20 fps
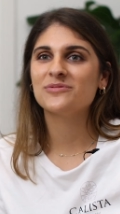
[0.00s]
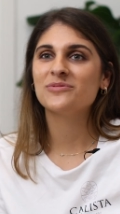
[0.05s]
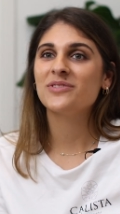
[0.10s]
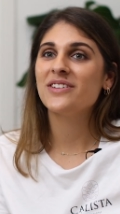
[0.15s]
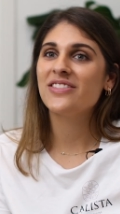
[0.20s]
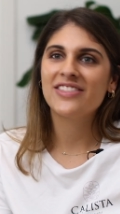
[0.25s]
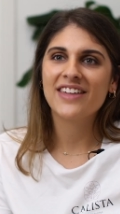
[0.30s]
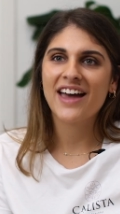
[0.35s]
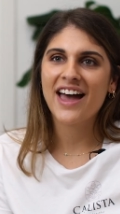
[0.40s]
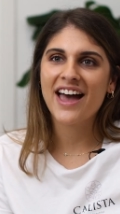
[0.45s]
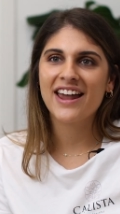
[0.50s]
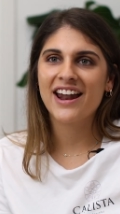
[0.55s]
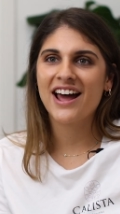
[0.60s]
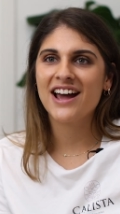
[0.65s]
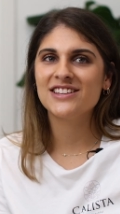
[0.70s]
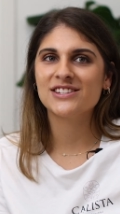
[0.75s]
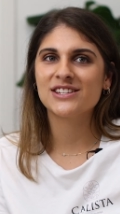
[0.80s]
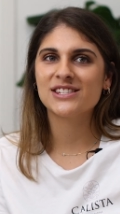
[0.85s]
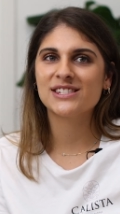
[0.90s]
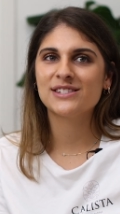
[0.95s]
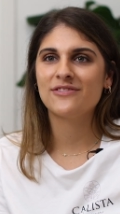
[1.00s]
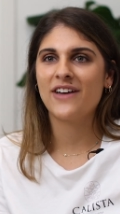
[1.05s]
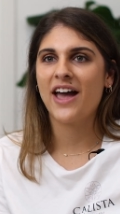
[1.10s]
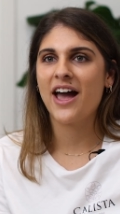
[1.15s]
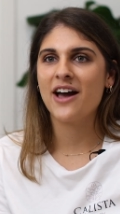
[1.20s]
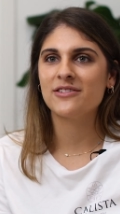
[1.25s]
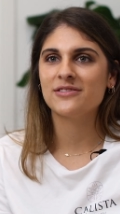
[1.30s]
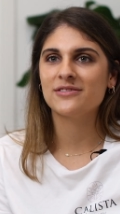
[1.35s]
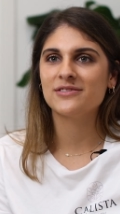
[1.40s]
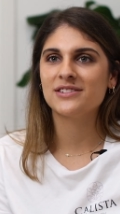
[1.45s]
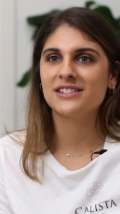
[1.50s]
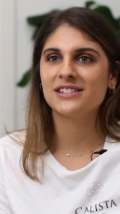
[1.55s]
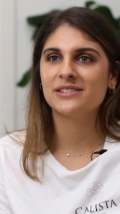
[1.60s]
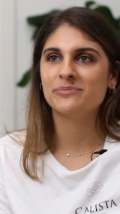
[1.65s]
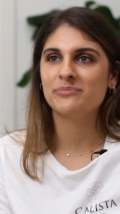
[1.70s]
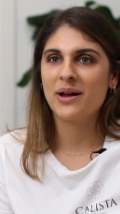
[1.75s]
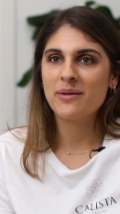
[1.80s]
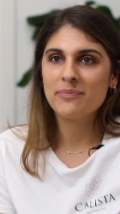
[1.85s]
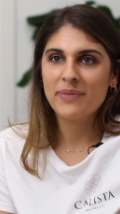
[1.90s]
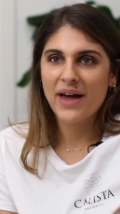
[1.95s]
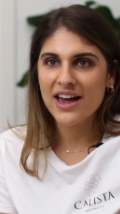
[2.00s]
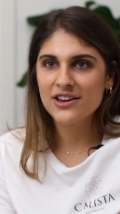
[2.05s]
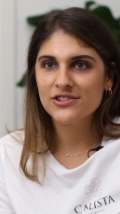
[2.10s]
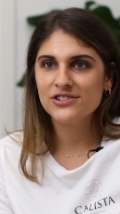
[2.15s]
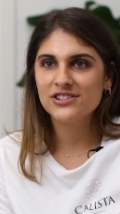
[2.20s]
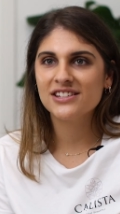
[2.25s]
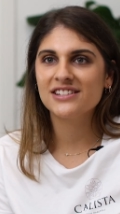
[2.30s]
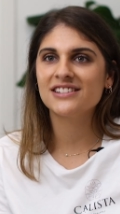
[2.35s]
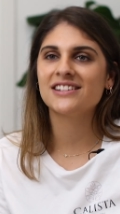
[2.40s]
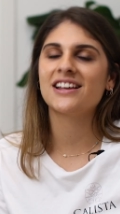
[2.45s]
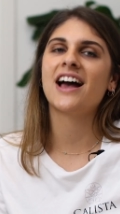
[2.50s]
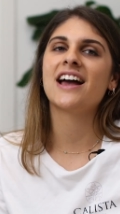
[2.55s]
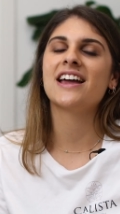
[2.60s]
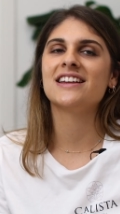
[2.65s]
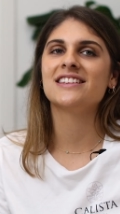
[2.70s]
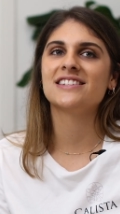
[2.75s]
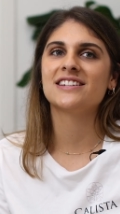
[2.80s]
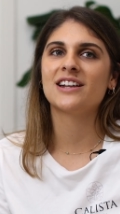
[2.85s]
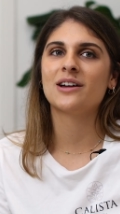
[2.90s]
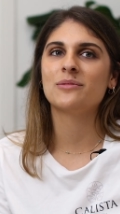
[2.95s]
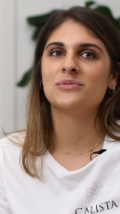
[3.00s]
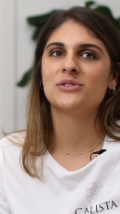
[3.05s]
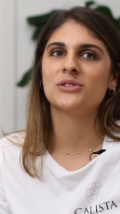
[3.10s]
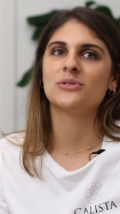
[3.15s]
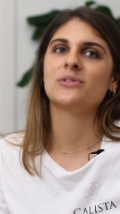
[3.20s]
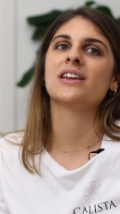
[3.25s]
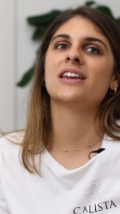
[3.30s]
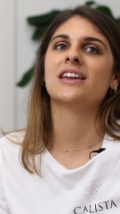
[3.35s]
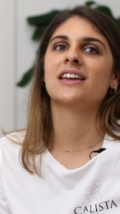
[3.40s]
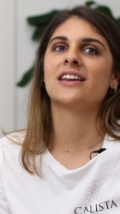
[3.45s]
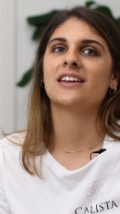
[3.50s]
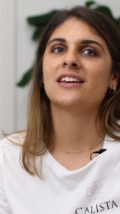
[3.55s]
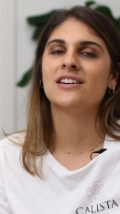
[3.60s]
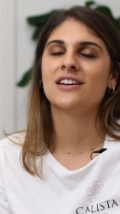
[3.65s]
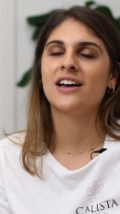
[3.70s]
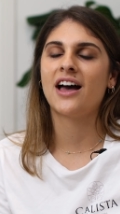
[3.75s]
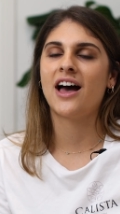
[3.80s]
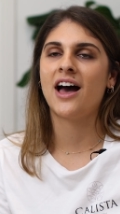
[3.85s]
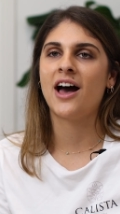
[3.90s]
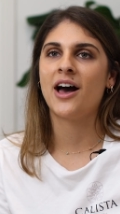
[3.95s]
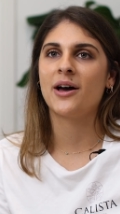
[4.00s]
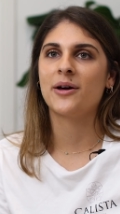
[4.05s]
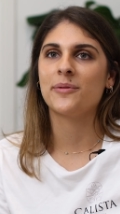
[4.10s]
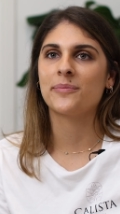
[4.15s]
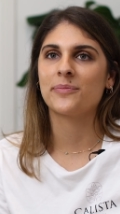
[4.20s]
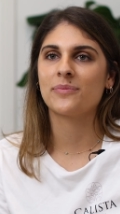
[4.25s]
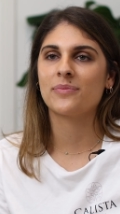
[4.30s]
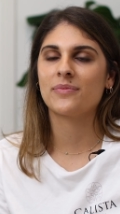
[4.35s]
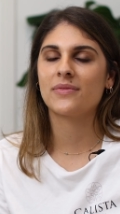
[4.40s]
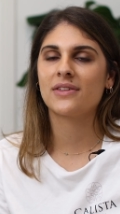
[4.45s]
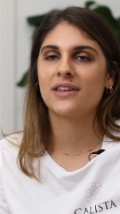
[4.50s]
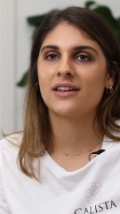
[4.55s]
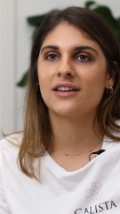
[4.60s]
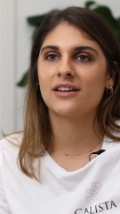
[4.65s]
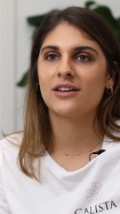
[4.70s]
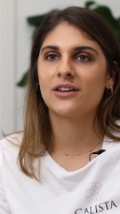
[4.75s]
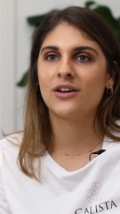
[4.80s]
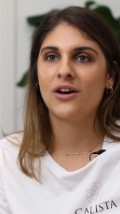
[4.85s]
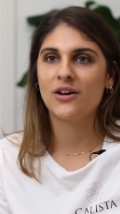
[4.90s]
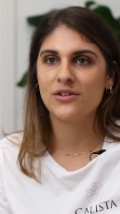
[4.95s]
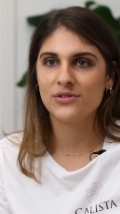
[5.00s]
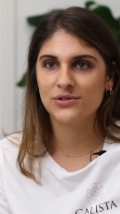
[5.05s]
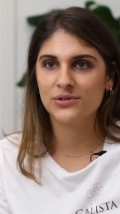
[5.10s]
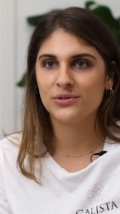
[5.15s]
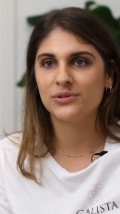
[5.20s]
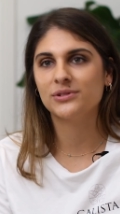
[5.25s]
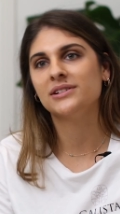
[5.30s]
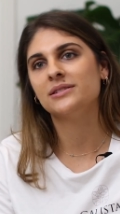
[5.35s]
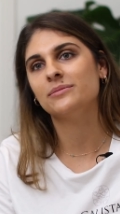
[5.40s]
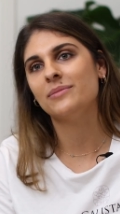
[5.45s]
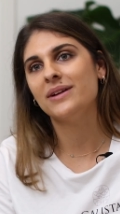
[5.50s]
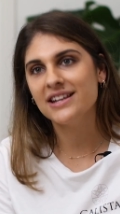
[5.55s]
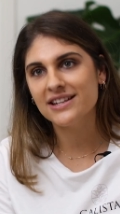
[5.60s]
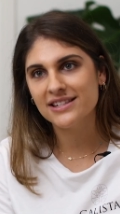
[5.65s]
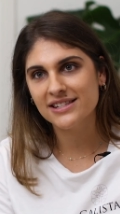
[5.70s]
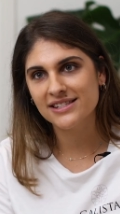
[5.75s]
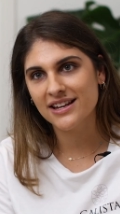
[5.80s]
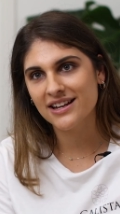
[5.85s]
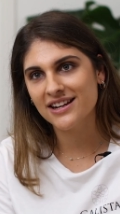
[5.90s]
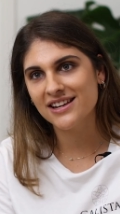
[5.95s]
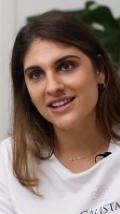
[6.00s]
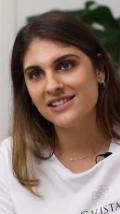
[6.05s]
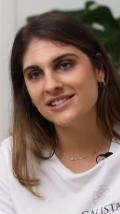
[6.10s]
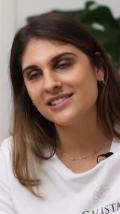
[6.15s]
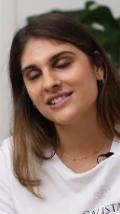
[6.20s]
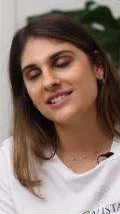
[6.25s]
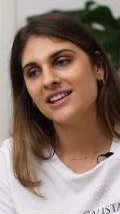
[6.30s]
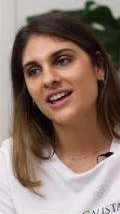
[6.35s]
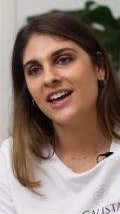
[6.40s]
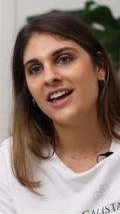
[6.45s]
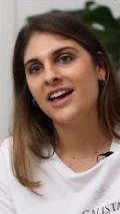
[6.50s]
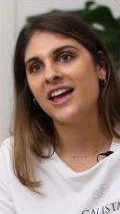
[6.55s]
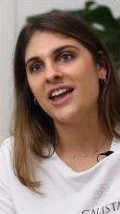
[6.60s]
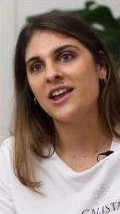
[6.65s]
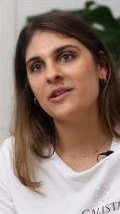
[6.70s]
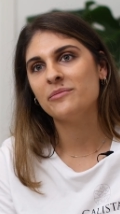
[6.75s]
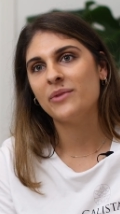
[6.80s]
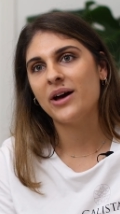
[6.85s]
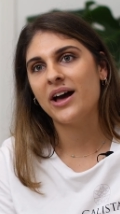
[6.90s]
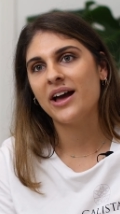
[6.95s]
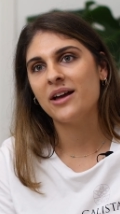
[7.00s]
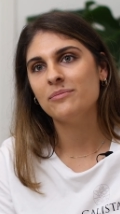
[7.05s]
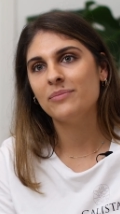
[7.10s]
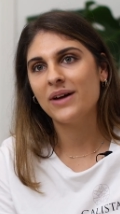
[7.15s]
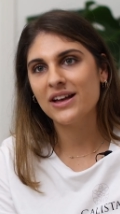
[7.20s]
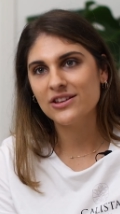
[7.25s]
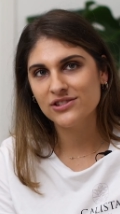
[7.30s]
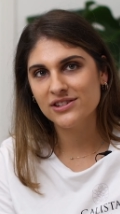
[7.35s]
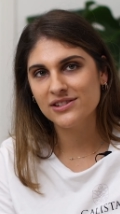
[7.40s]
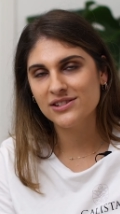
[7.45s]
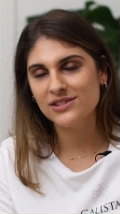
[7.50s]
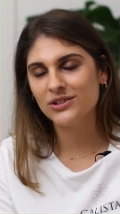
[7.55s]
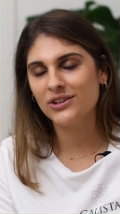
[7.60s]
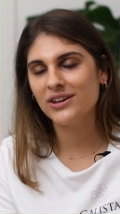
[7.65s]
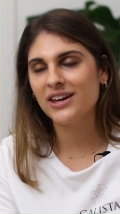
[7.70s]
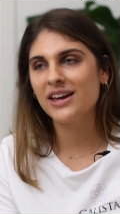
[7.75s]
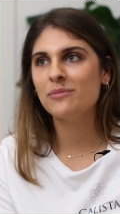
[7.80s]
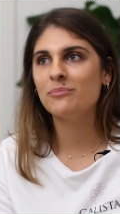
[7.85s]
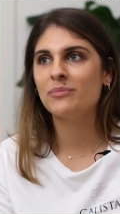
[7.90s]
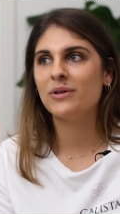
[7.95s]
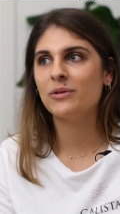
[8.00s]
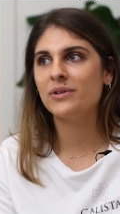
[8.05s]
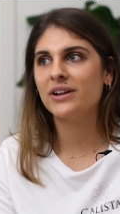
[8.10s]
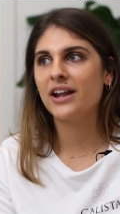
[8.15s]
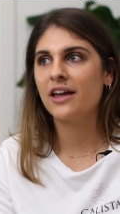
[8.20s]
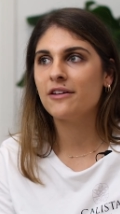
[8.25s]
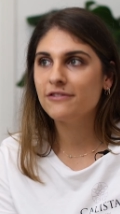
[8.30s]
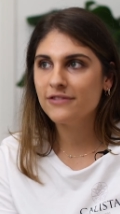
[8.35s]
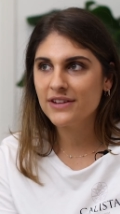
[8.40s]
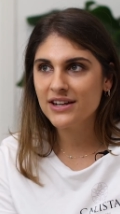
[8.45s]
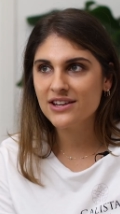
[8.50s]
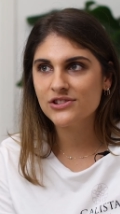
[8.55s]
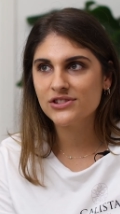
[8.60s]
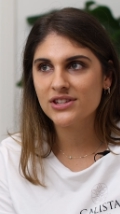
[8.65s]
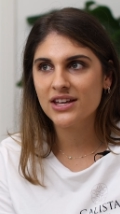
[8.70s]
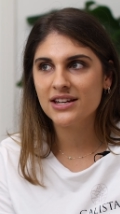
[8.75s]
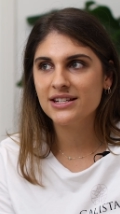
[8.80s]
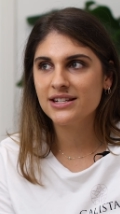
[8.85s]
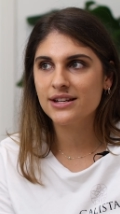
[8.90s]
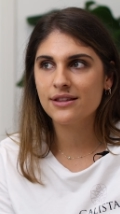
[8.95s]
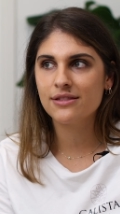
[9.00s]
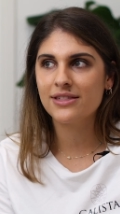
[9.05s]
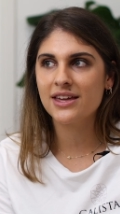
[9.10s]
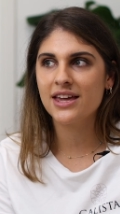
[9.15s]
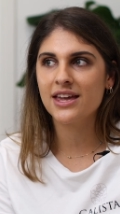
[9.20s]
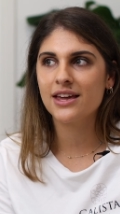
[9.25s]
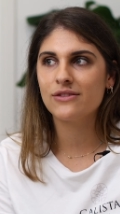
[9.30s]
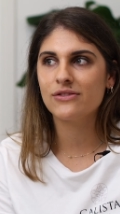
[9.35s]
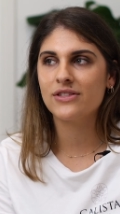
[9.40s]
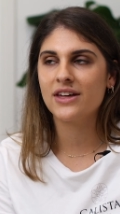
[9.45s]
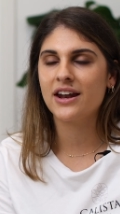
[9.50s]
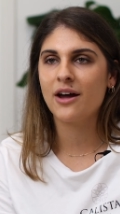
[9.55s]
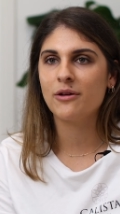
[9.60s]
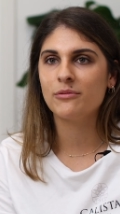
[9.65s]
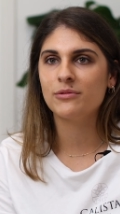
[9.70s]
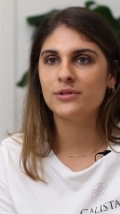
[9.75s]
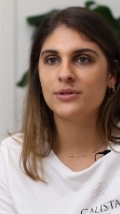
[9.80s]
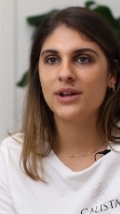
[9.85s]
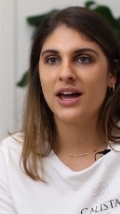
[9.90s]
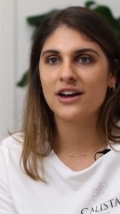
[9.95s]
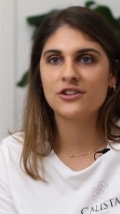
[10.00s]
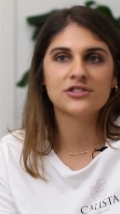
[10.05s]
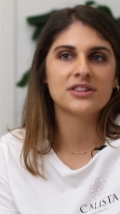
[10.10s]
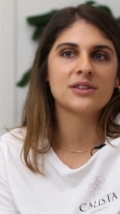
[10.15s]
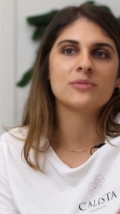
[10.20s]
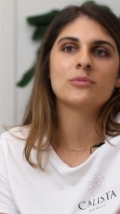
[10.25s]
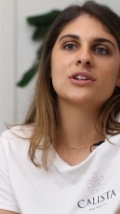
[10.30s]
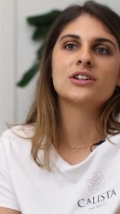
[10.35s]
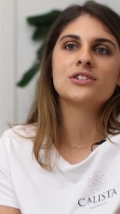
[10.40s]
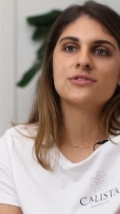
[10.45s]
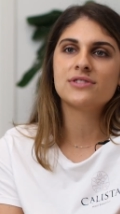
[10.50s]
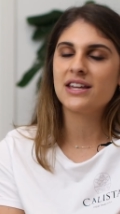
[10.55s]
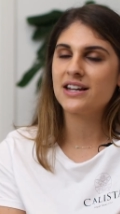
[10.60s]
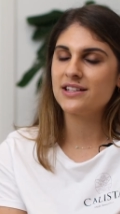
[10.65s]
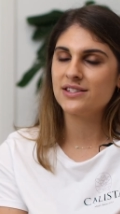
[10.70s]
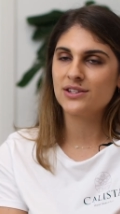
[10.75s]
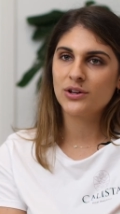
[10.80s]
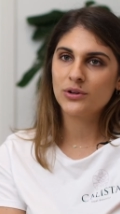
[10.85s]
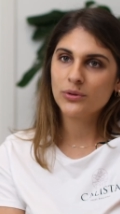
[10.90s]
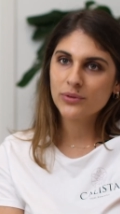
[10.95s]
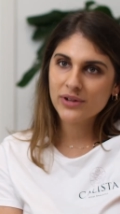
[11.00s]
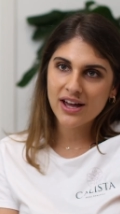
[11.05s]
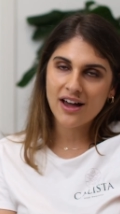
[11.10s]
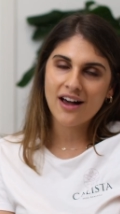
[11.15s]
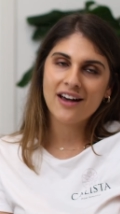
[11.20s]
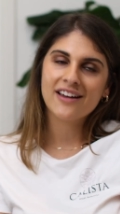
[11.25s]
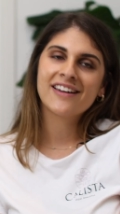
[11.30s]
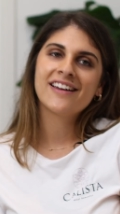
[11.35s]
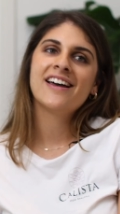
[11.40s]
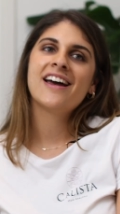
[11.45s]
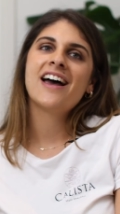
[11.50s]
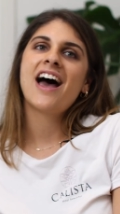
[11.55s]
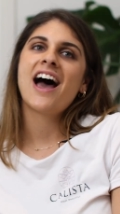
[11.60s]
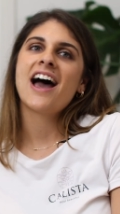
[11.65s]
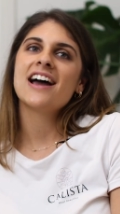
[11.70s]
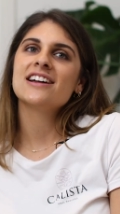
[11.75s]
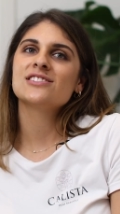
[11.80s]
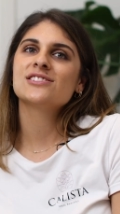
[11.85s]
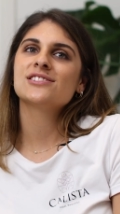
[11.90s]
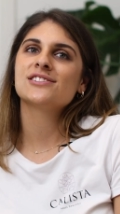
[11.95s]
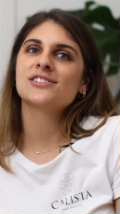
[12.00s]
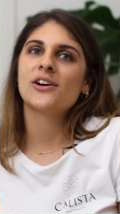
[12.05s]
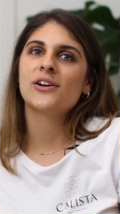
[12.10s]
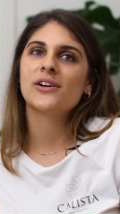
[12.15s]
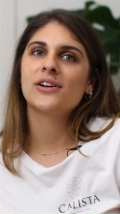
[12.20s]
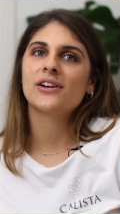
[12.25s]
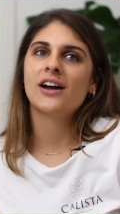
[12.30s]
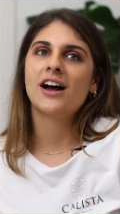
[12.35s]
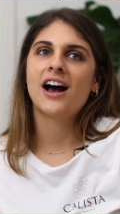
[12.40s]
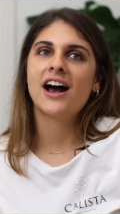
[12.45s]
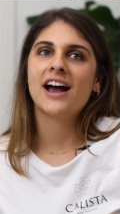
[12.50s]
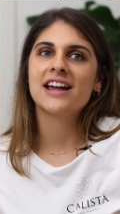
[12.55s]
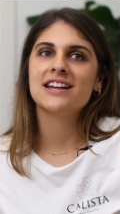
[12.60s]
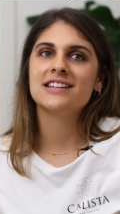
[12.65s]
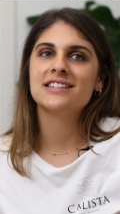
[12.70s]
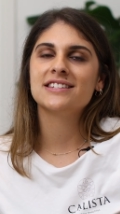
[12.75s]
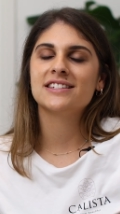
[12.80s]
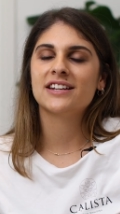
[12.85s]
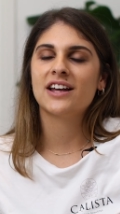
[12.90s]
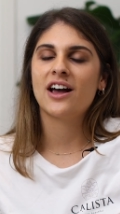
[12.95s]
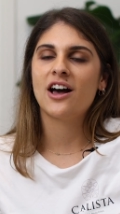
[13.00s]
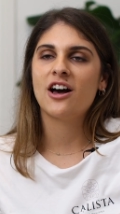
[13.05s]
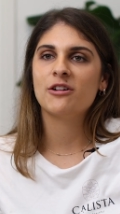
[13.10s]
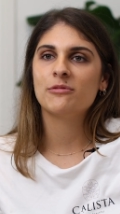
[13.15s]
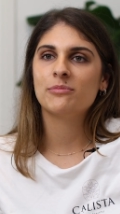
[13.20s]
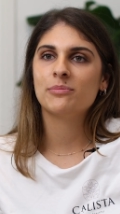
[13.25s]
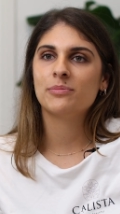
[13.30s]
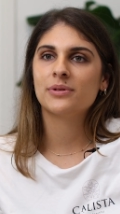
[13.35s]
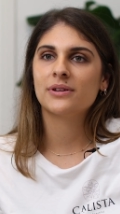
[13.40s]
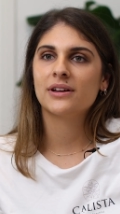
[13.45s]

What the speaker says: with that, I just found my passion. I ended up doing cultural and media studies in my bachelor's degree, but when I finished, I didn't think that I would actually want to do that as a career. And so I ended up